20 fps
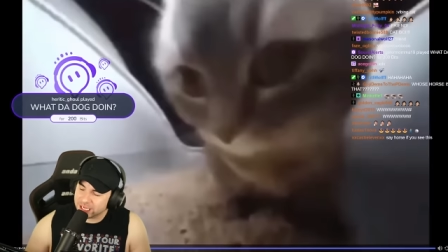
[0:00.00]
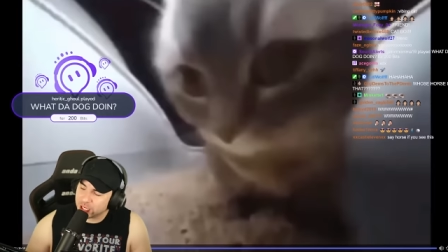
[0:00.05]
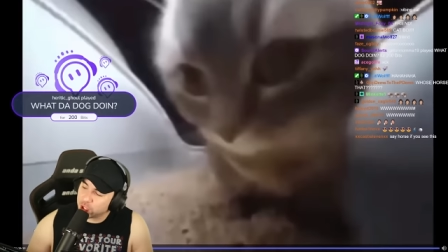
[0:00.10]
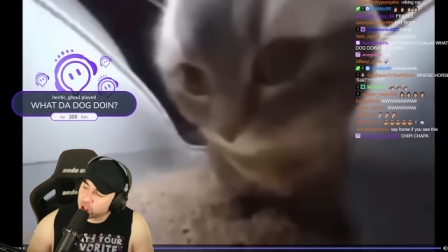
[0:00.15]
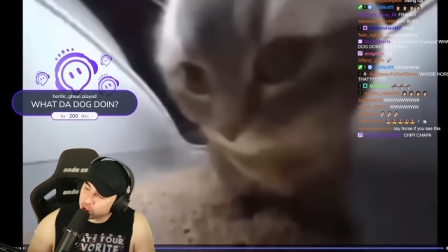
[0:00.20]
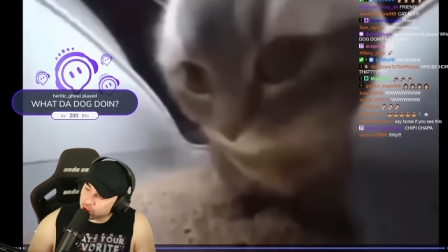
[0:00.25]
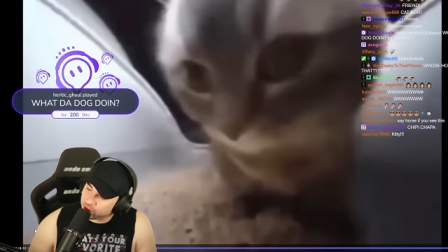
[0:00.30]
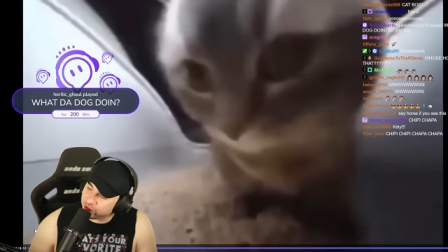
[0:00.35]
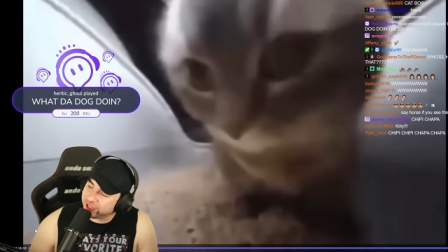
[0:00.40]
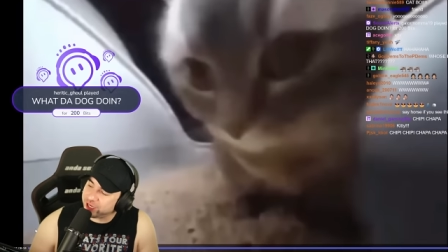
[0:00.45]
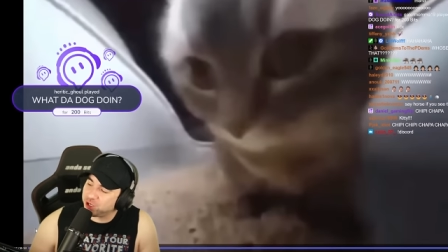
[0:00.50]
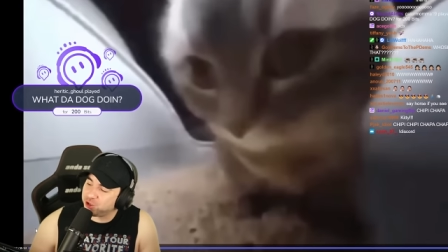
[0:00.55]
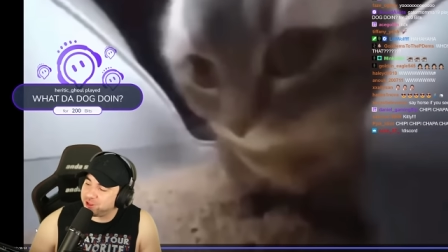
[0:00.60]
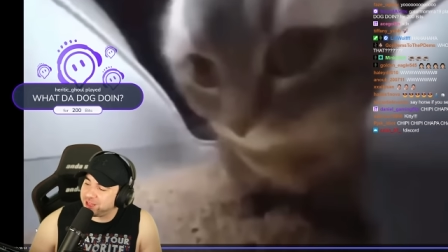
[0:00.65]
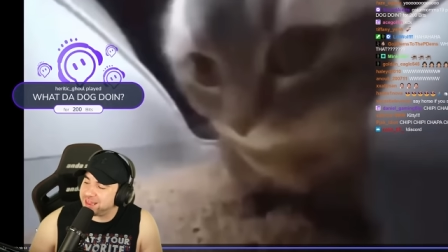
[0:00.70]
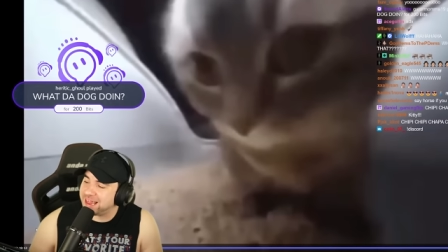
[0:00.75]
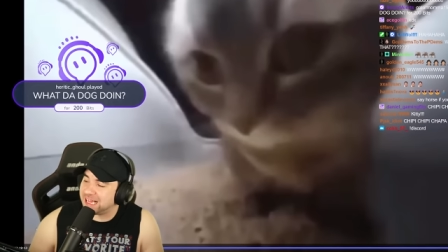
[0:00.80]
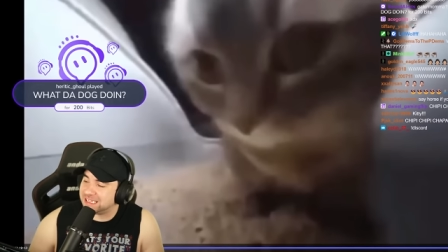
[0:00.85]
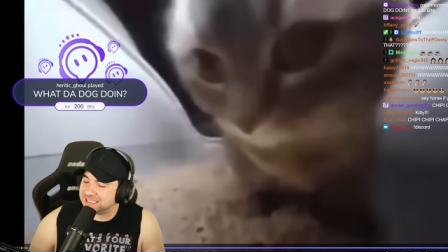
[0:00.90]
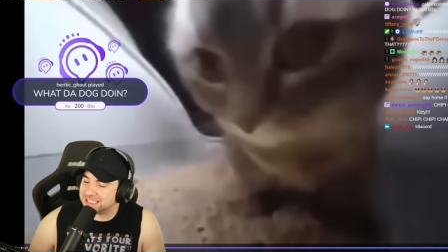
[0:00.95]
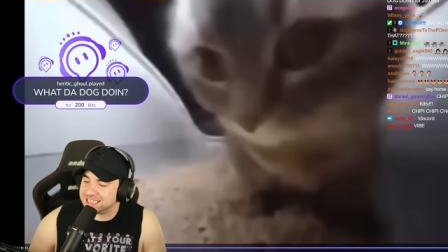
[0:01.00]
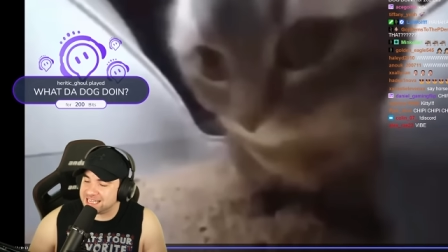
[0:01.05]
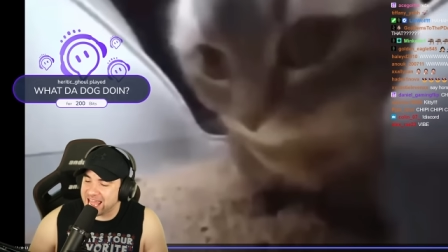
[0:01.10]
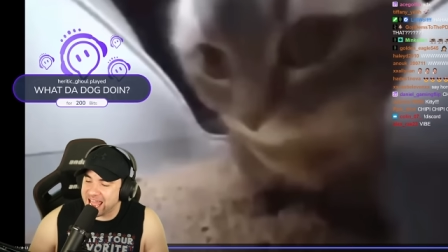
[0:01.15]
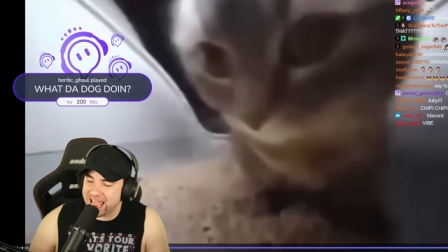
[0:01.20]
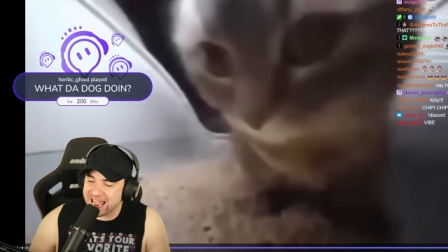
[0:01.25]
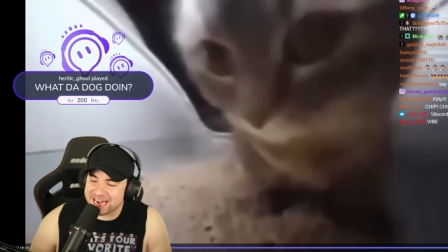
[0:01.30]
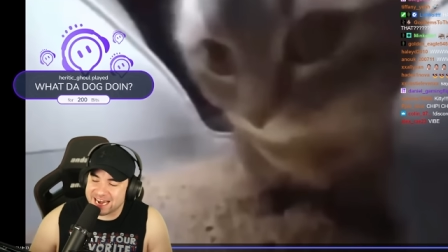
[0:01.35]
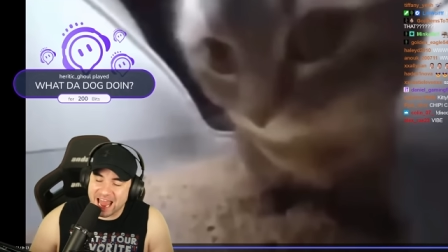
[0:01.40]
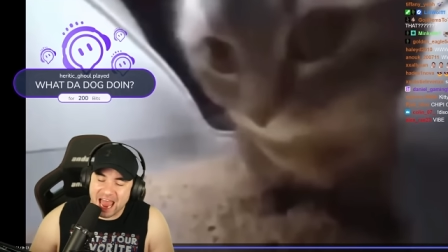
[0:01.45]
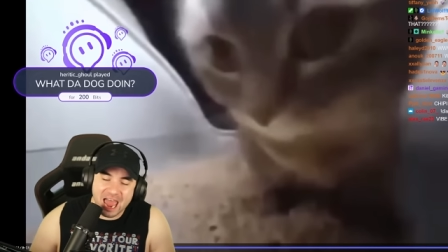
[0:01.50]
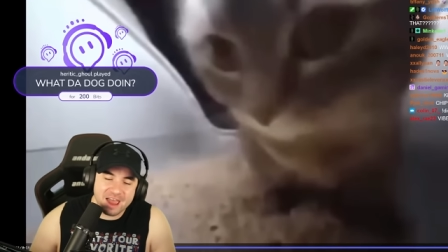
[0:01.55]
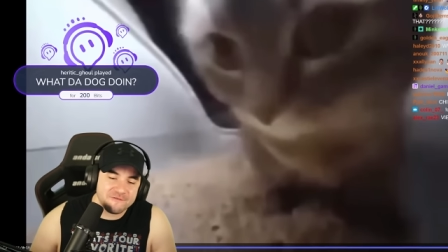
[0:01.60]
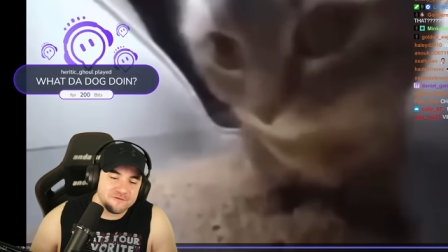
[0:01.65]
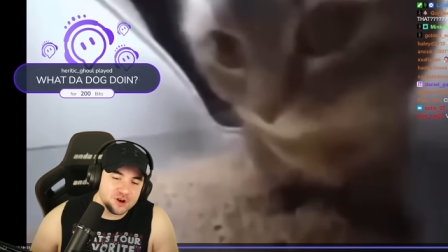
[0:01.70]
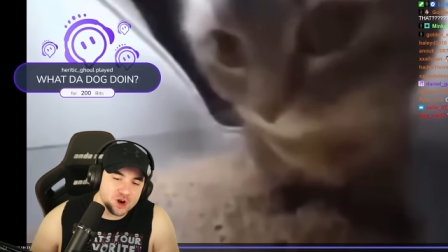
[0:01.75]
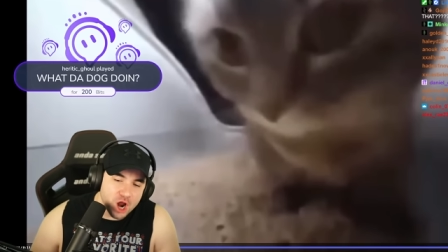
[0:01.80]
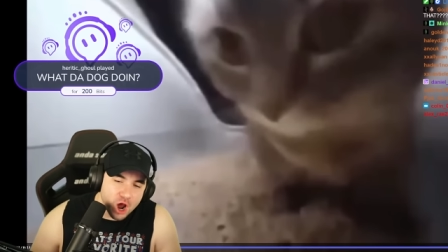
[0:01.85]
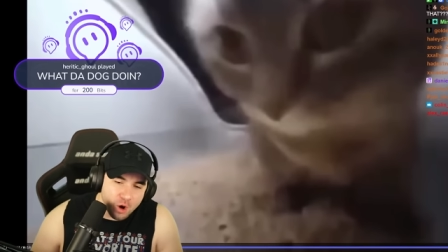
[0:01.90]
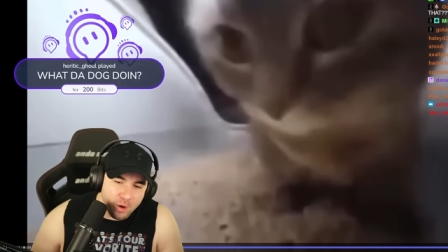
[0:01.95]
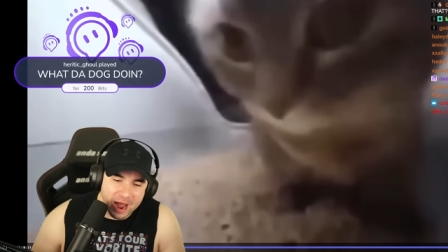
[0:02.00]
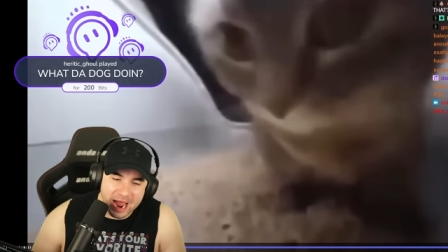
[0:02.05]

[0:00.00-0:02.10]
Clearly that's a cat, and I have no